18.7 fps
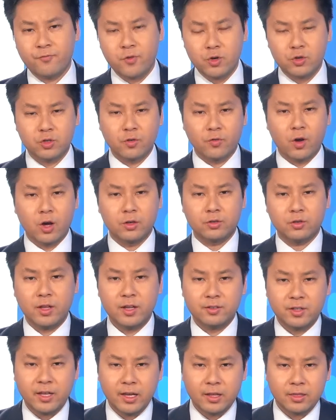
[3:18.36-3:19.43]
that. First of all, so
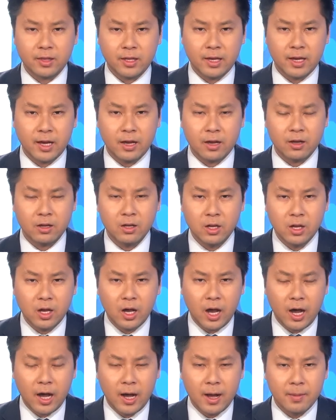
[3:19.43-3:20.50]
let's take the uh,
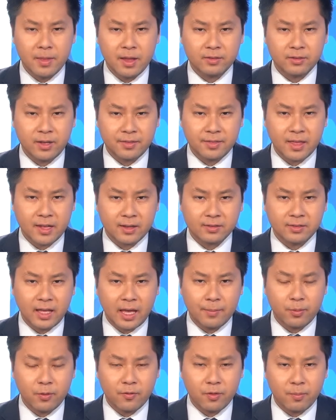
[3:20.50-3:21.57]
um, let's take that
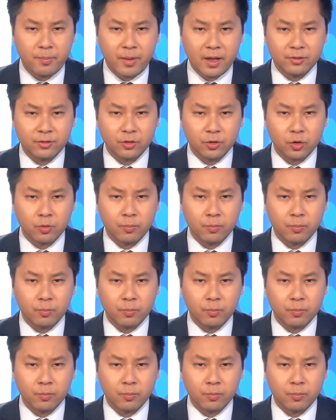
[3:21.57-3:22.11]
example of the pencil.